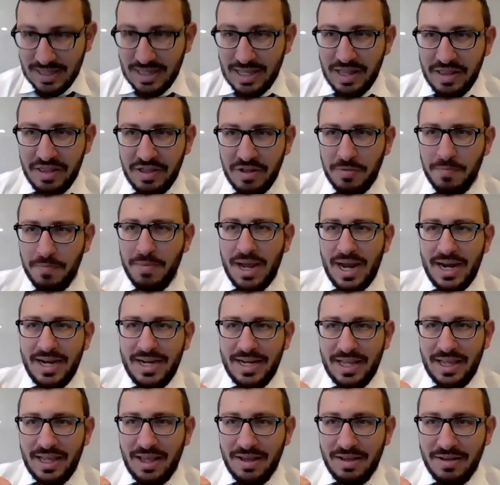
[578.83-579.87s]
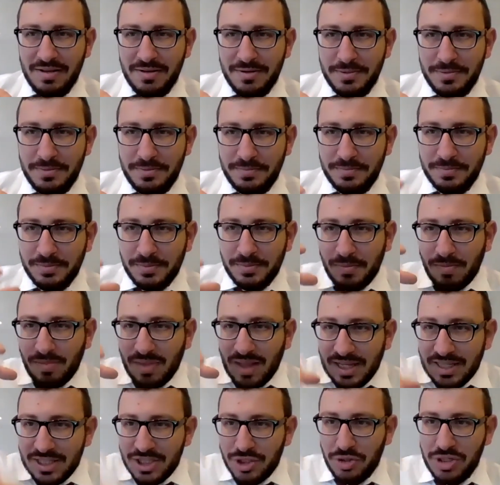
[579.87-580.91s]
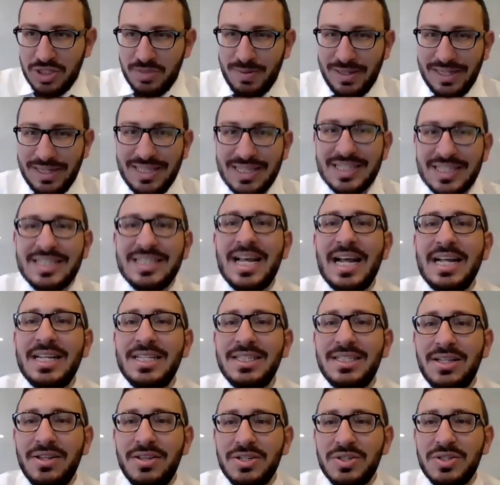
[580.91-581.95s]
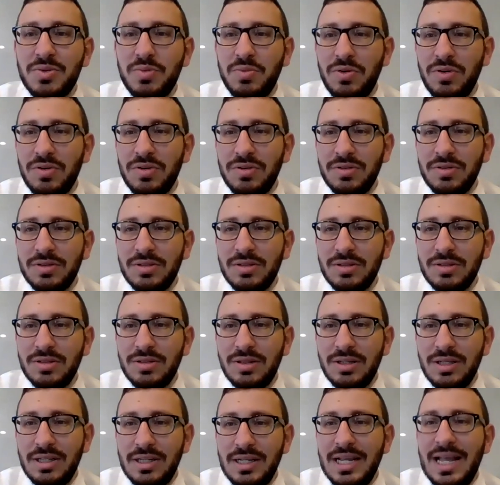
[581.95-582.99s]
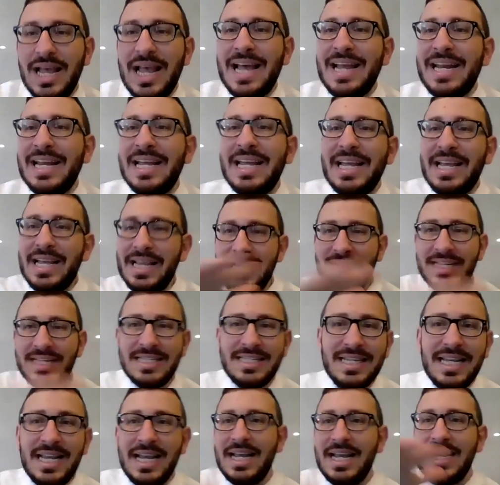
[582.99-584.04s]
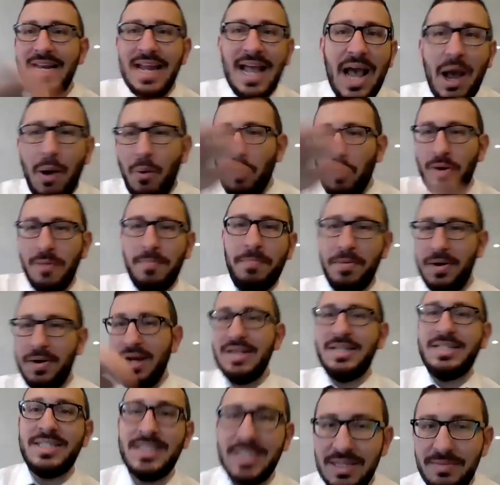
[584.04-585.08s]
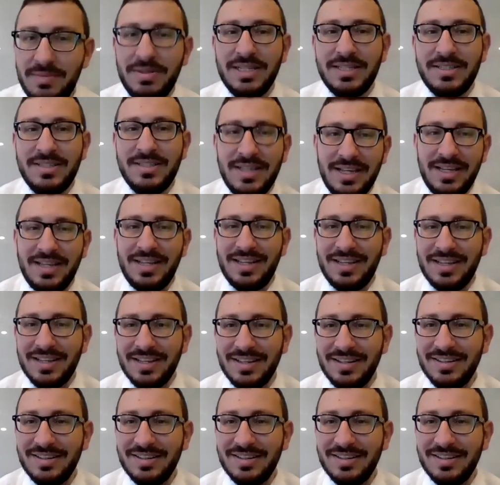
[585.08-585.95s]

The Almighty, so to speak, descends to this world and is in our proximity.